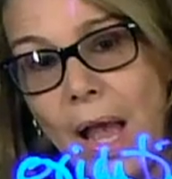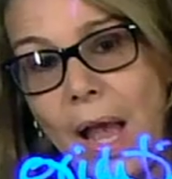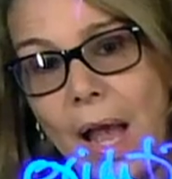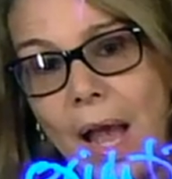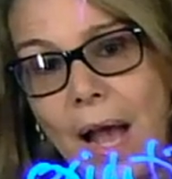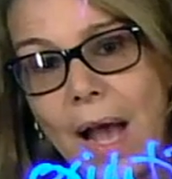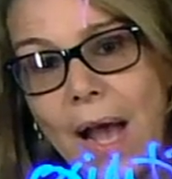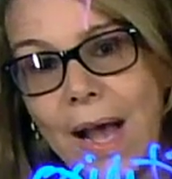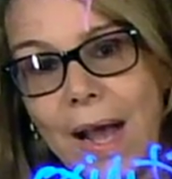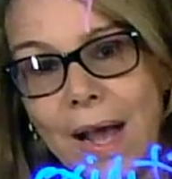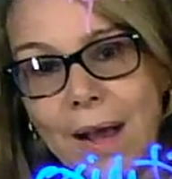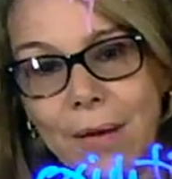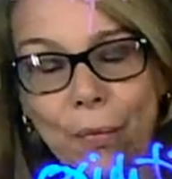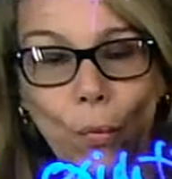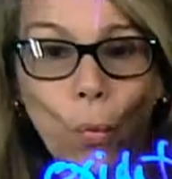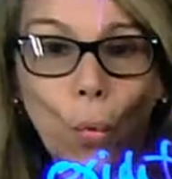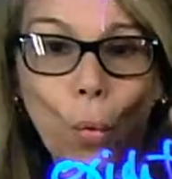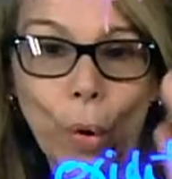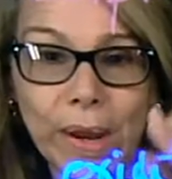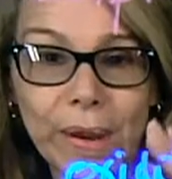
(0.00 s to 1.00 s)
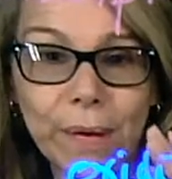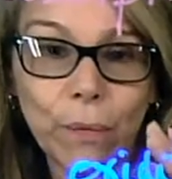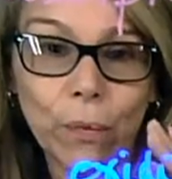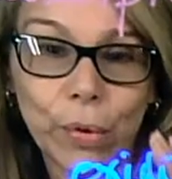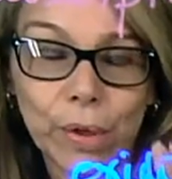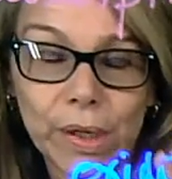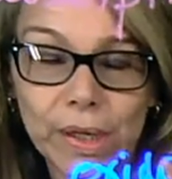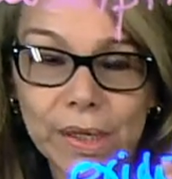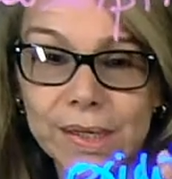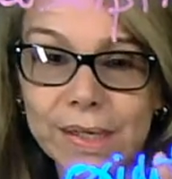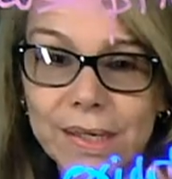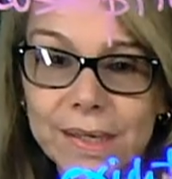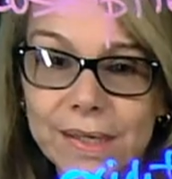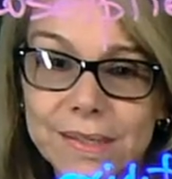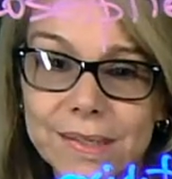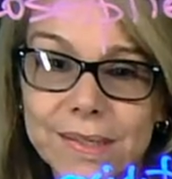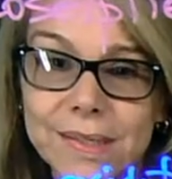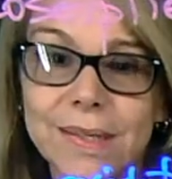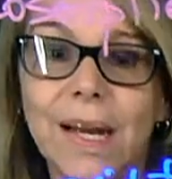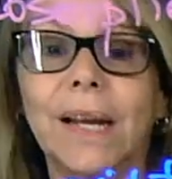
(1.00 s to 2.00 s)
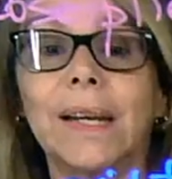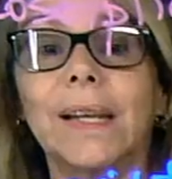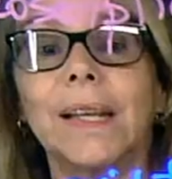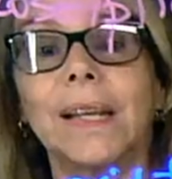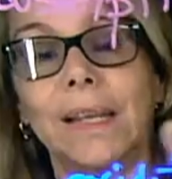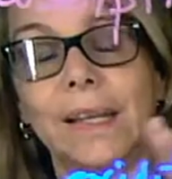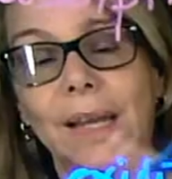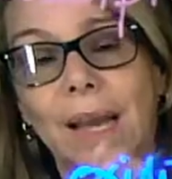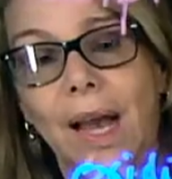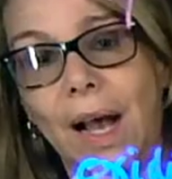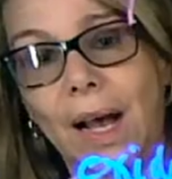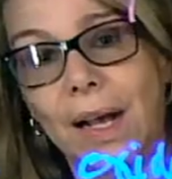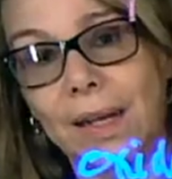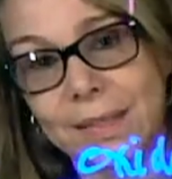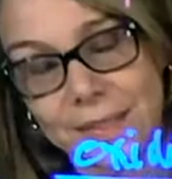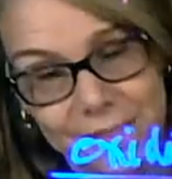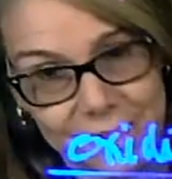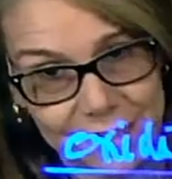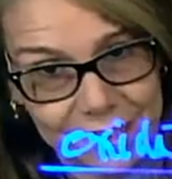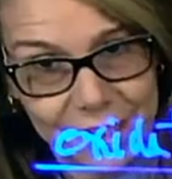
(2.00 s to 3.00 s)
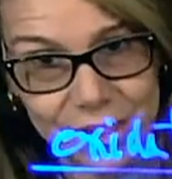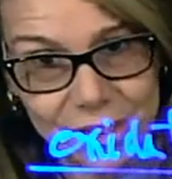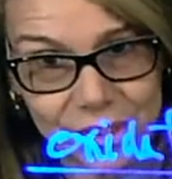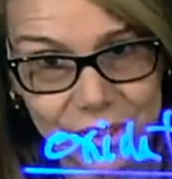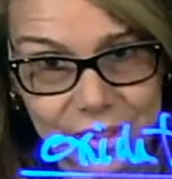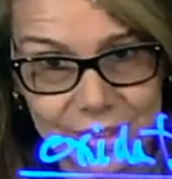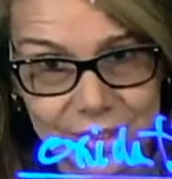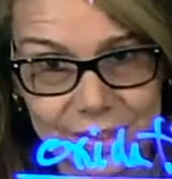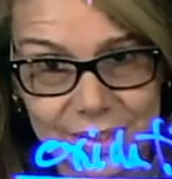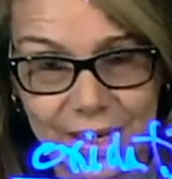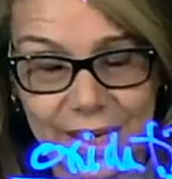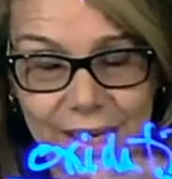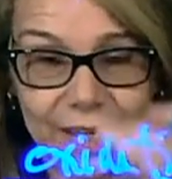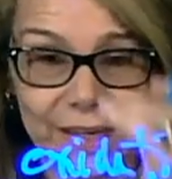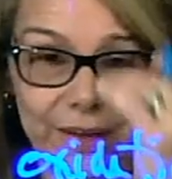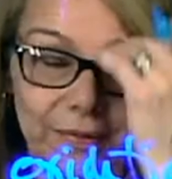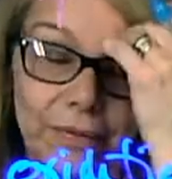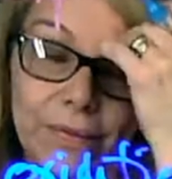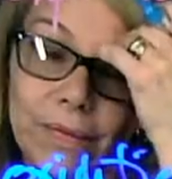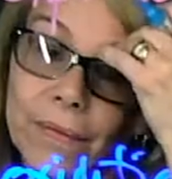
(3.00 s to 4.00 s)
when we study oxidation in